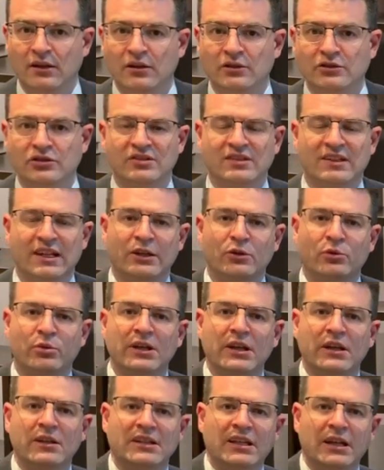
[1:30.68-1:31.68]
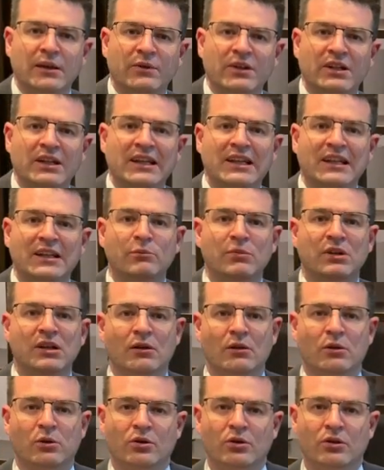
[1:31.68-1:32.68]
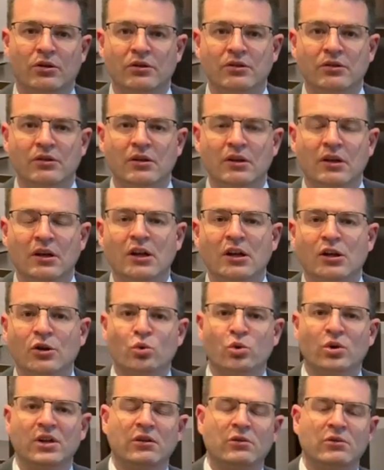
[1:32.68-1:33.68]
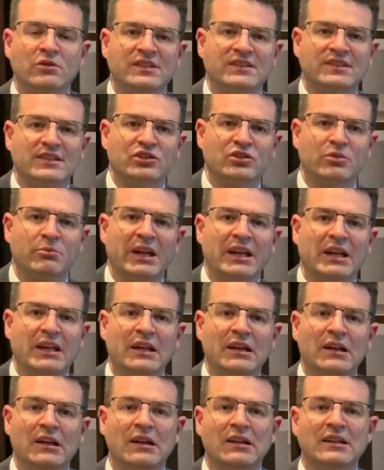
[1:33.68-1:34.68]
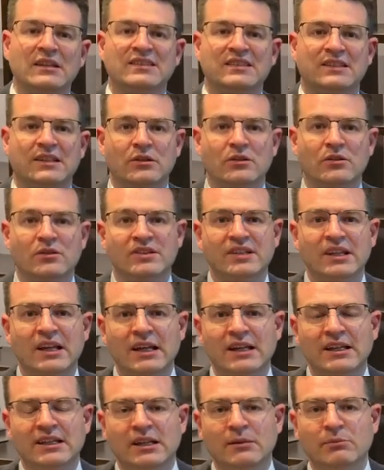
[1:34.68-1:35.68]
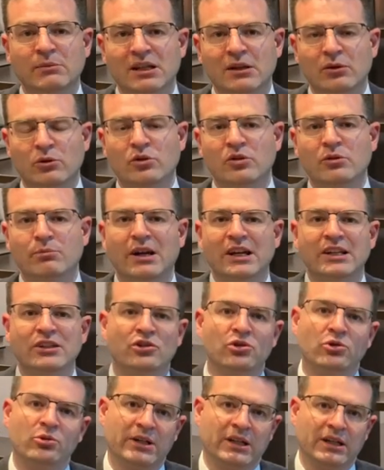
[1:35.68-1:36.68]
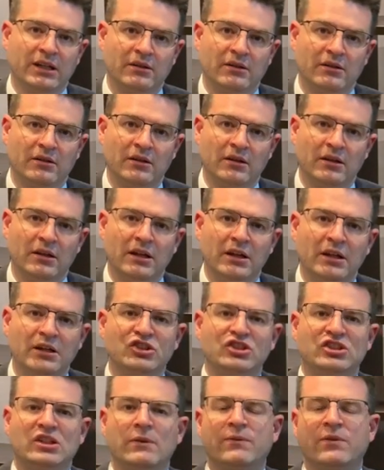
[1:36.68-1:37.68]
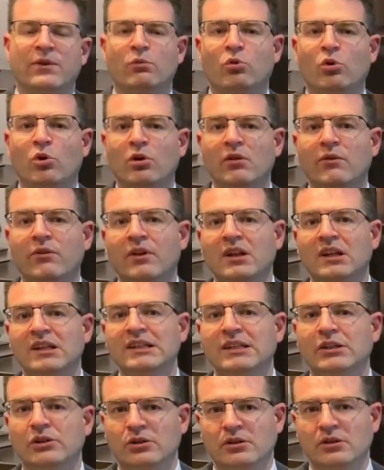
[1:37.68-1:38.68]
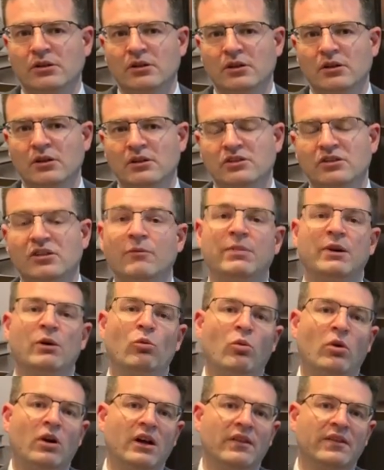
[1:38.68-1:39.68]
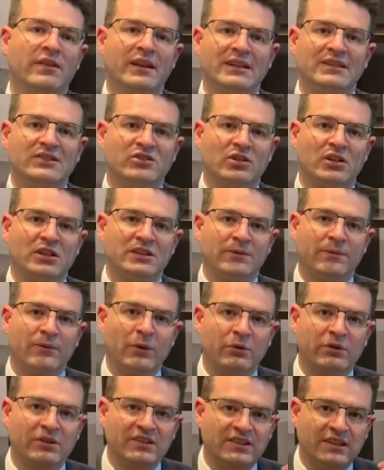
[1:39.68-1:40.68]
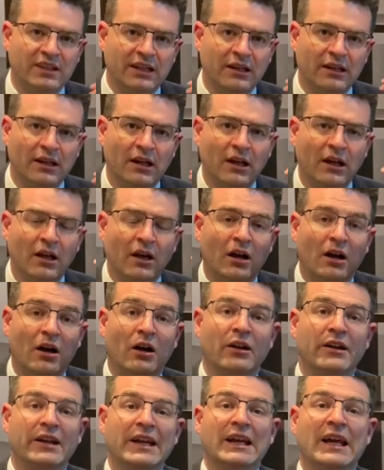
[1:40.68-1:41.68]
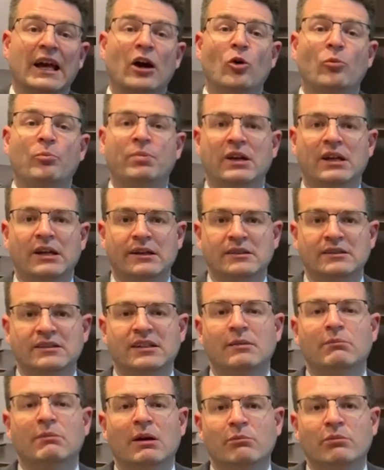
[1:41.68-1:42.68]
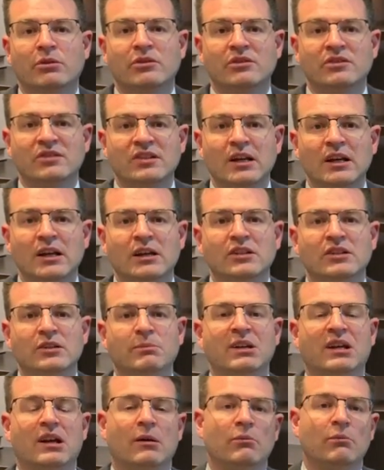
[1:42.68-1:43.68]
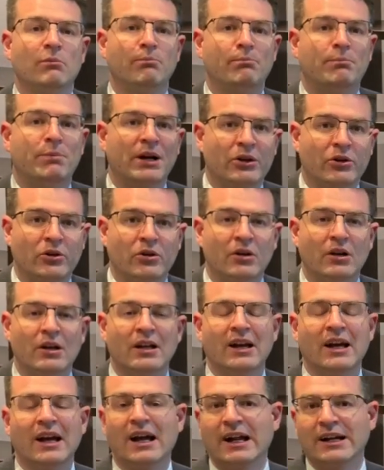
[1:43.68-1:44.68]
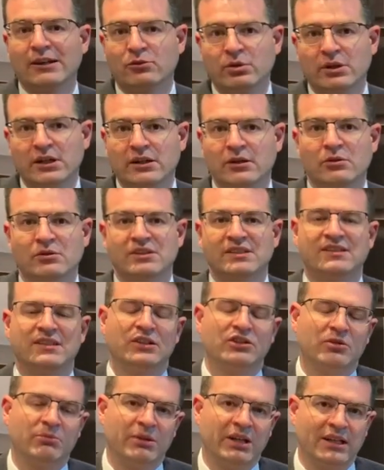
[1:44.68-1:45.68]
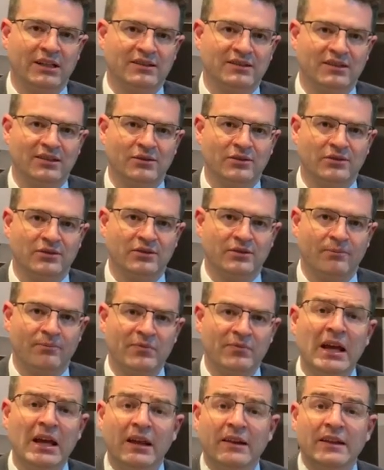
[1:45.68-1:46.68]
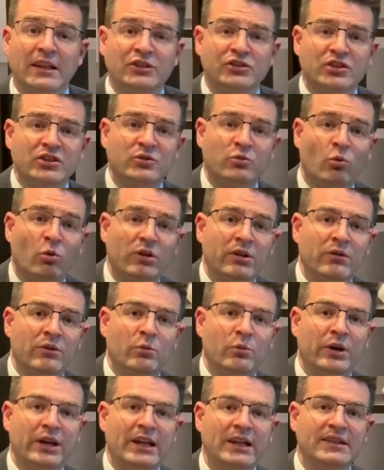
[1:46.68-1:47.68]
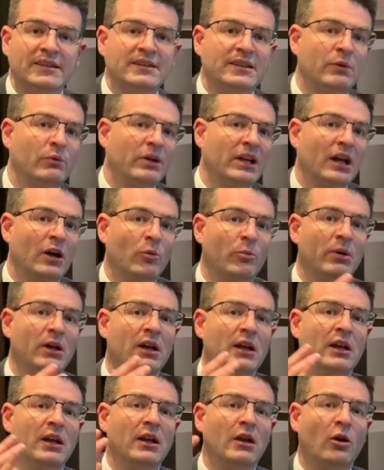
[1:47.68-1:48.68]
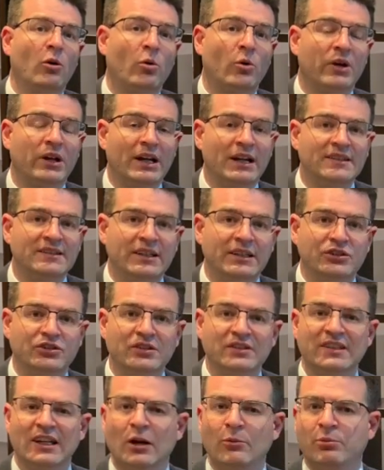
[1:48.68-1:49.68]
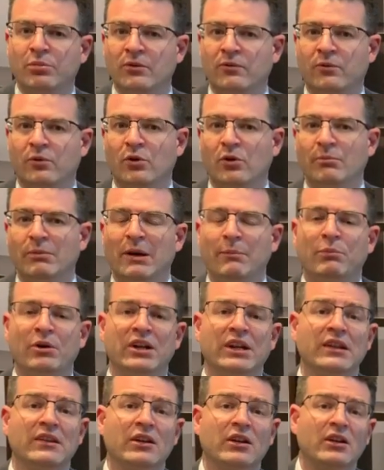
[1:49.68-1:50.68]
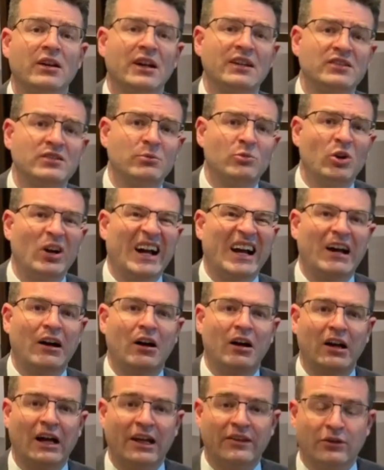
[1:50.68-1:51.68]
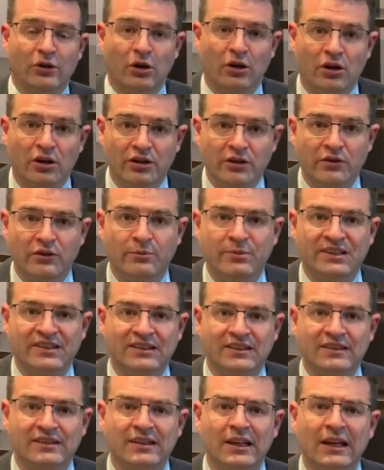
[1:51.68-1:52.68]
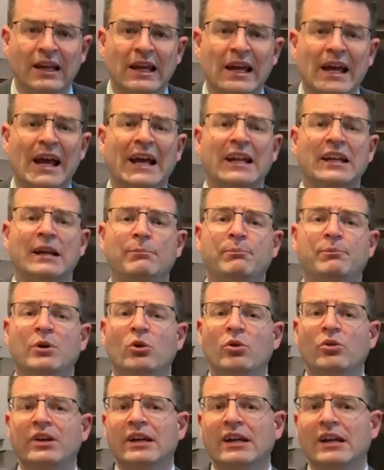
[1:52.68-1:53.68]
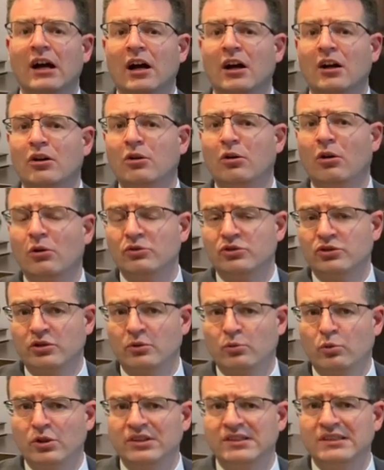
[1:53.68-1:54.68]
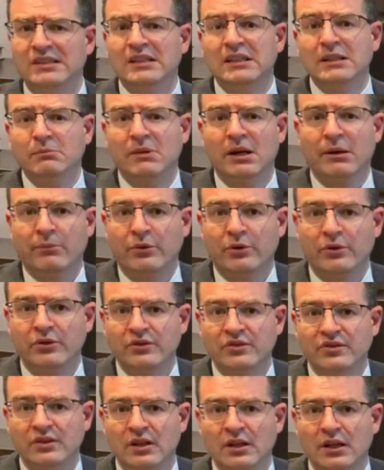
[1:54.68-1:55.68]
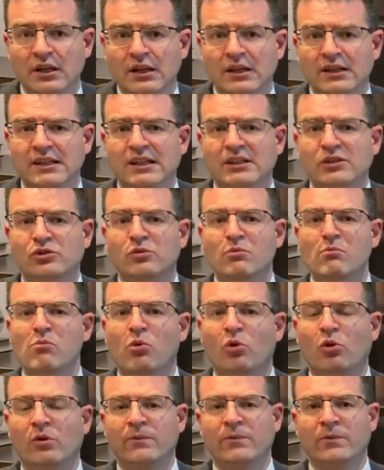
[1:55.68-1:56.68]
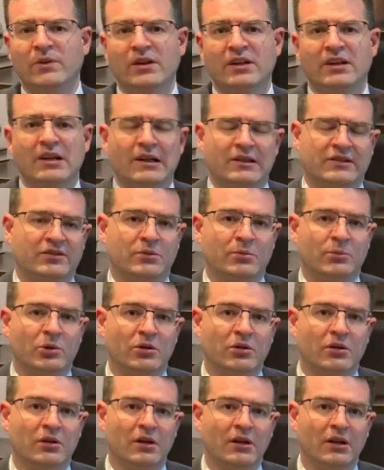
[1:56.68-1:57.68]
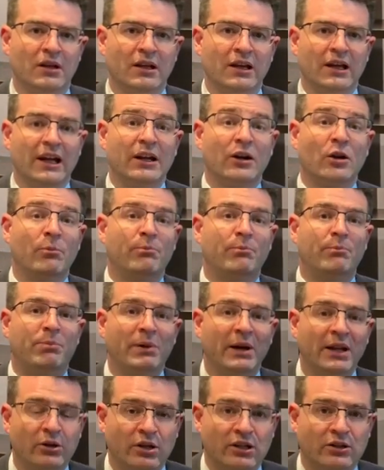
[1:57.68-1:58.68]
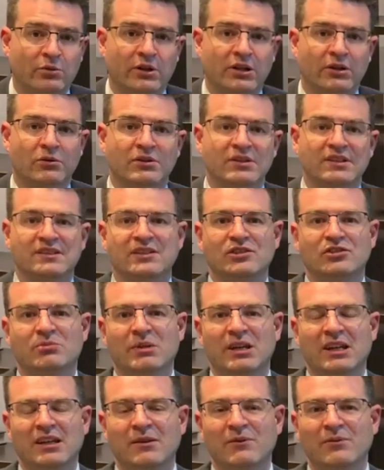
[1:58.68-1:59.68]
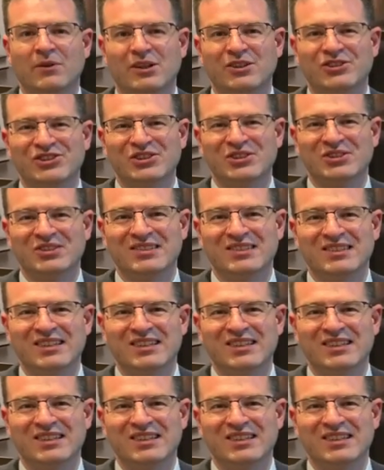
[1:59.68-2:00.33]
Just like creativity can be learned, critical decision making skills can be learned by doing it. Shift the role of the leader to be one that starts focusing on helping team members to become better at critical decision-making skills. It's just one of the ways that we help organizations outperform by putting the customer at the heart of the business and that building a culture where team members can do more for the customer and are better at critical decision-making functions.